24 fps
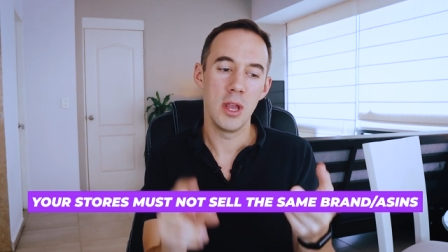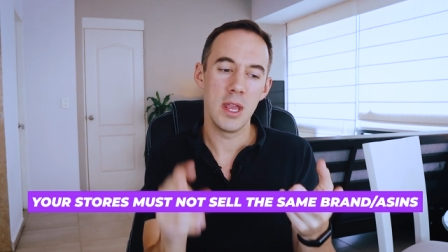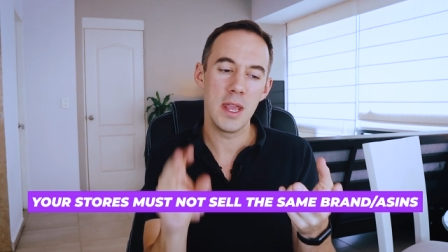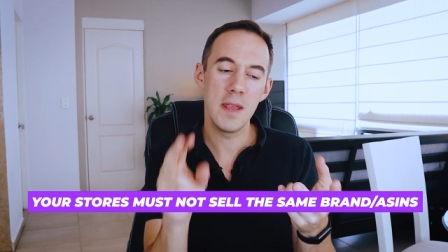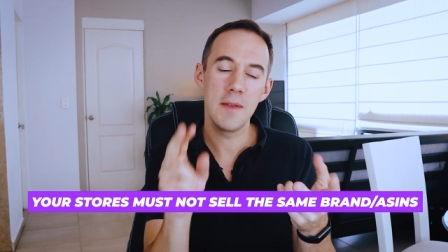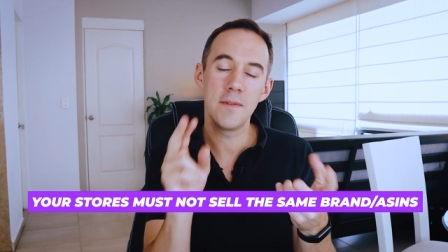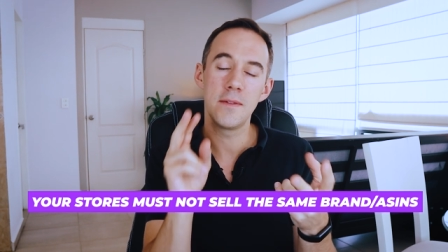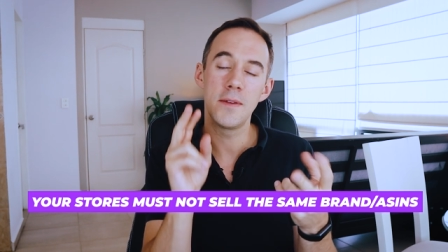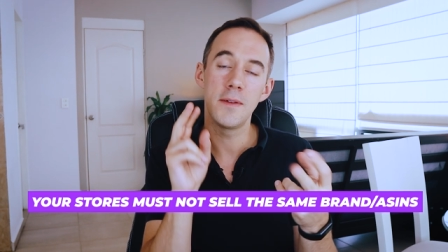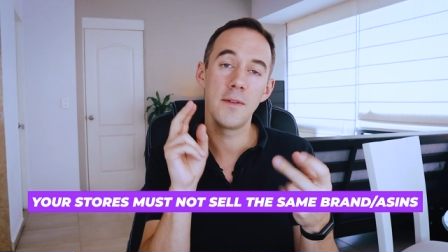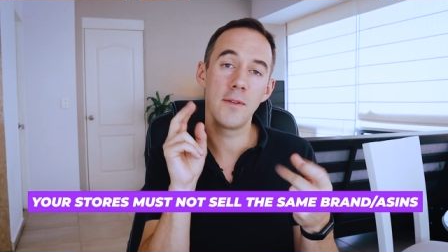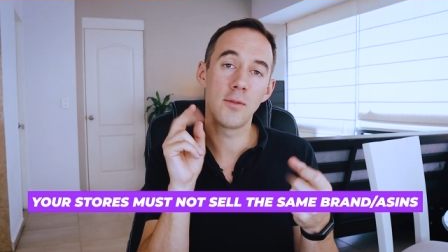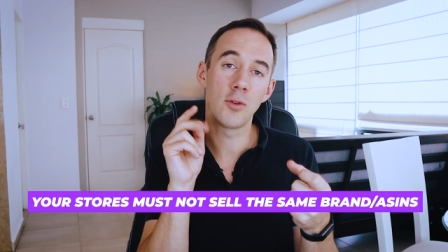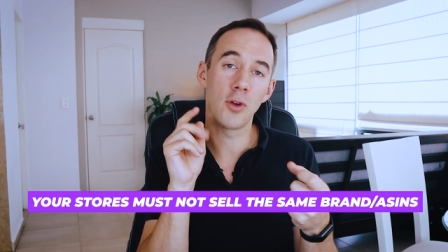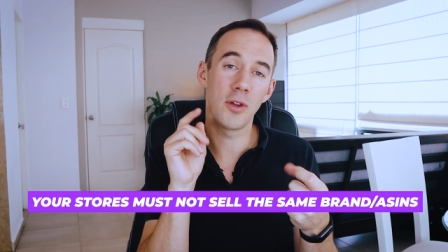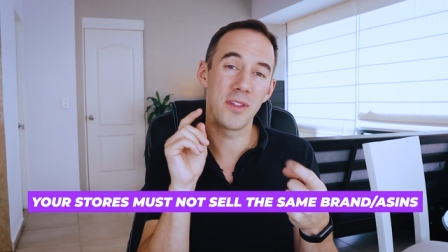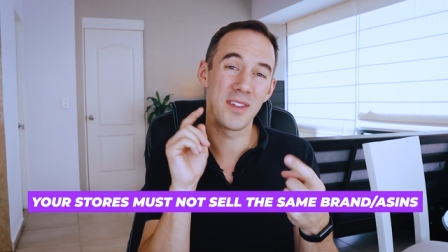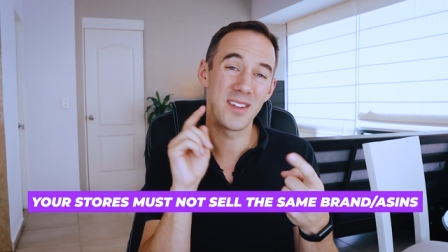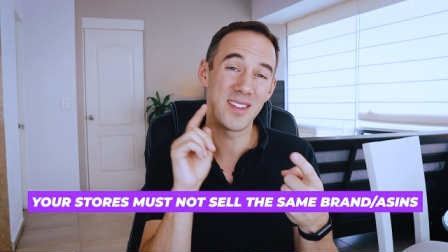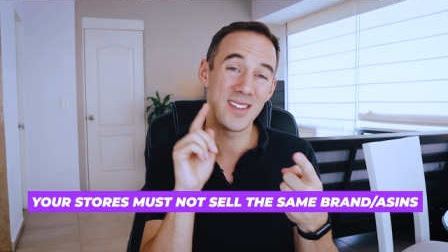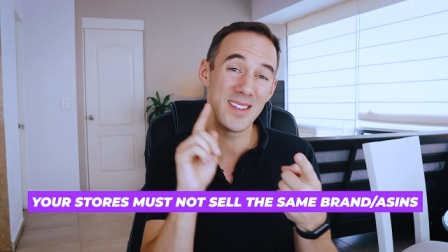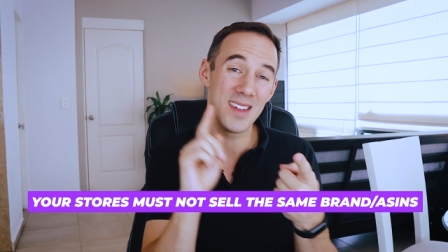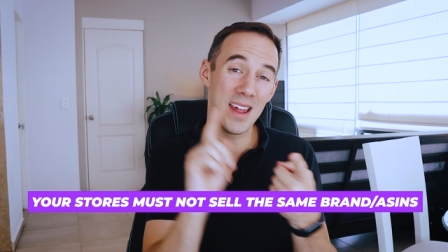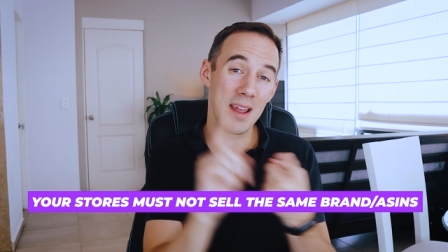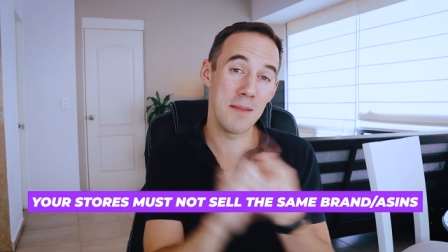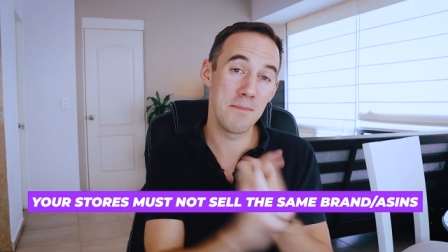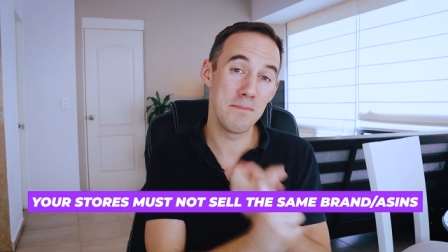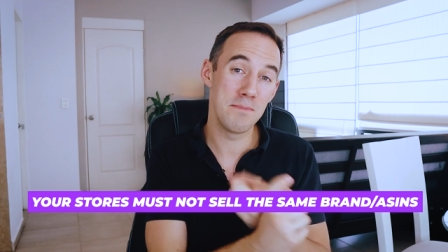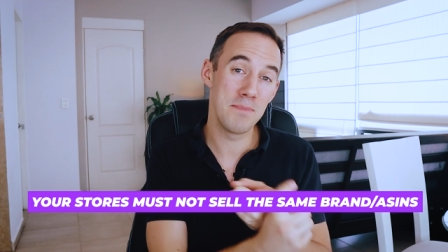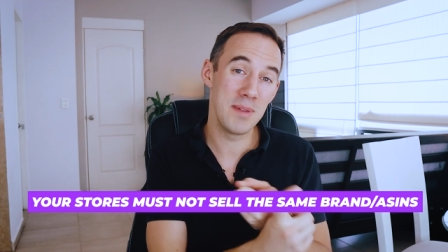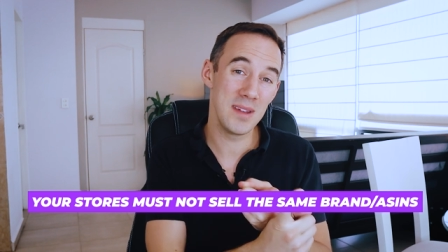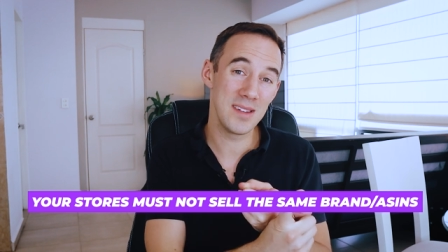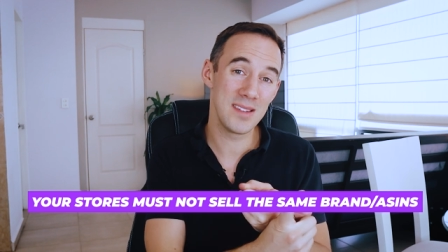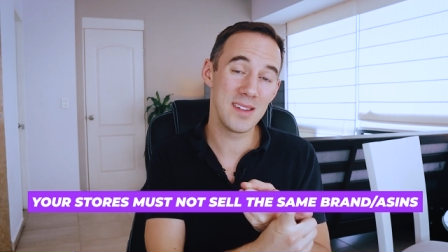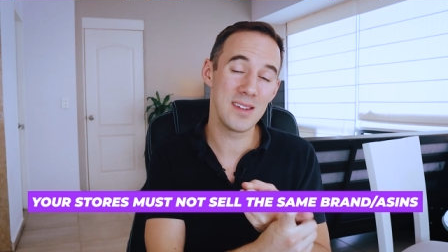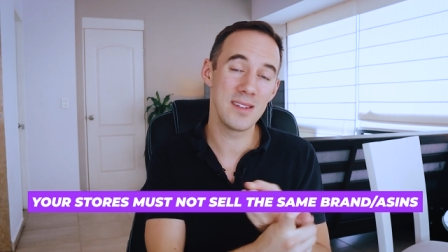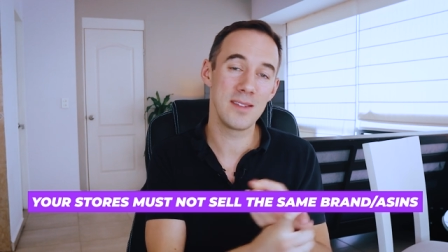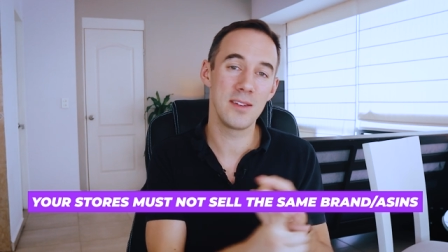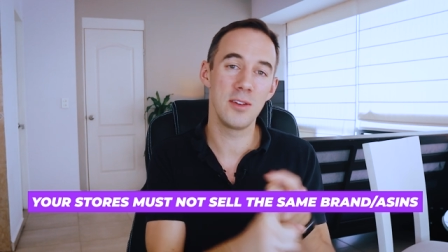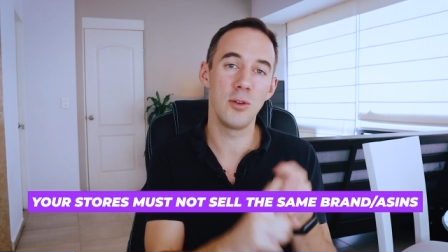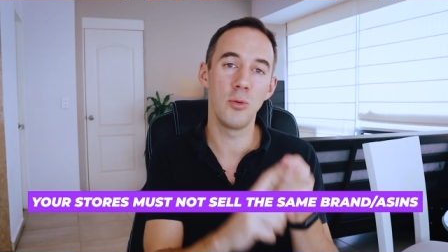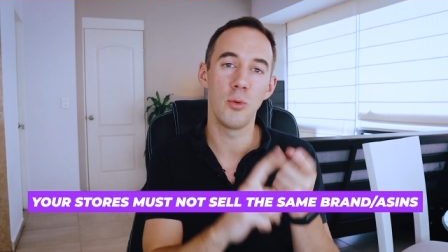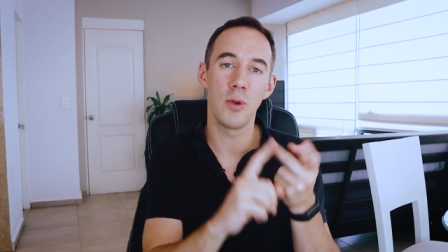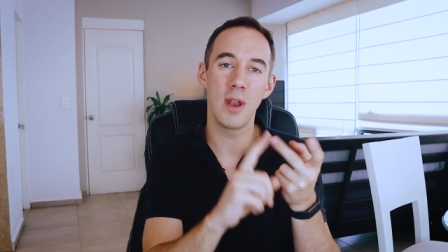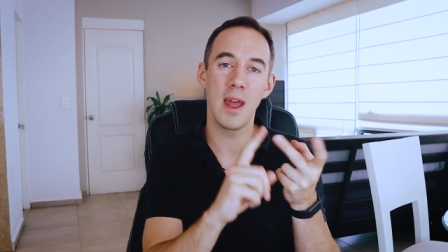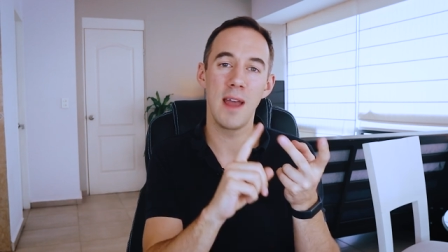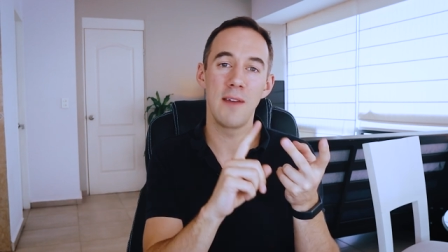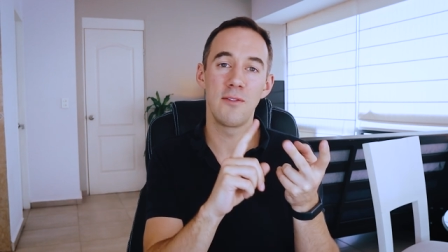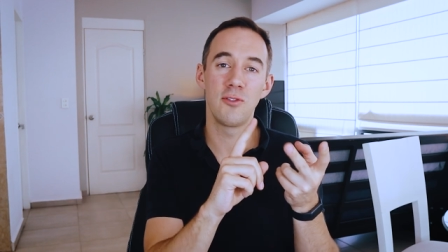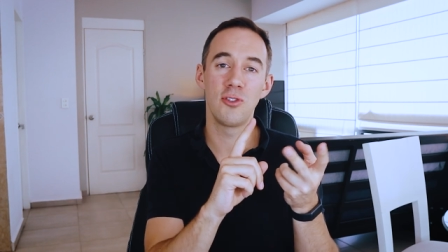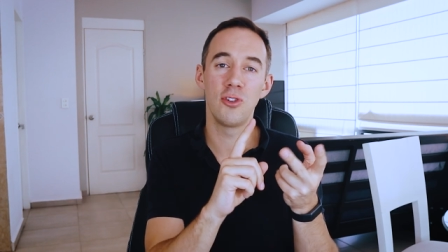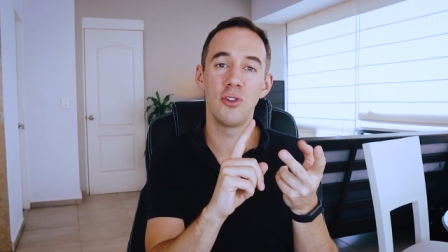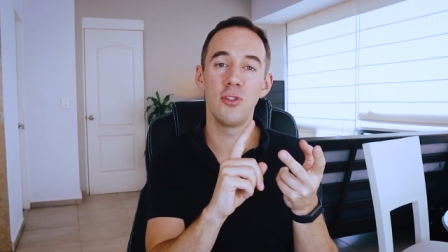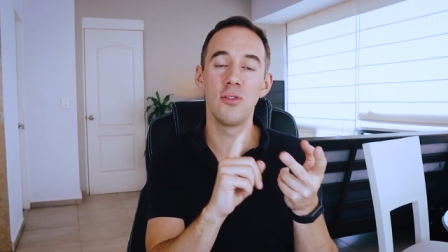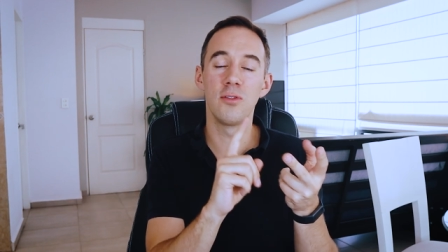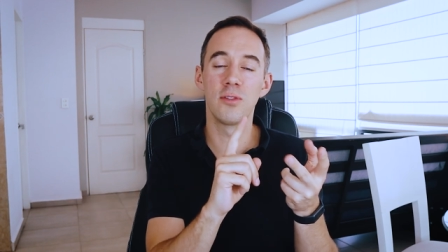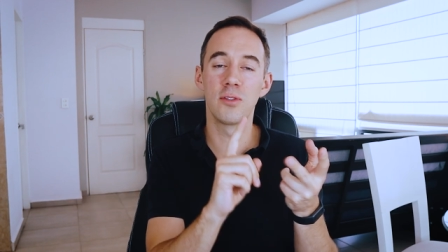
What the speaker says: Even if you've got the same business and you want to have two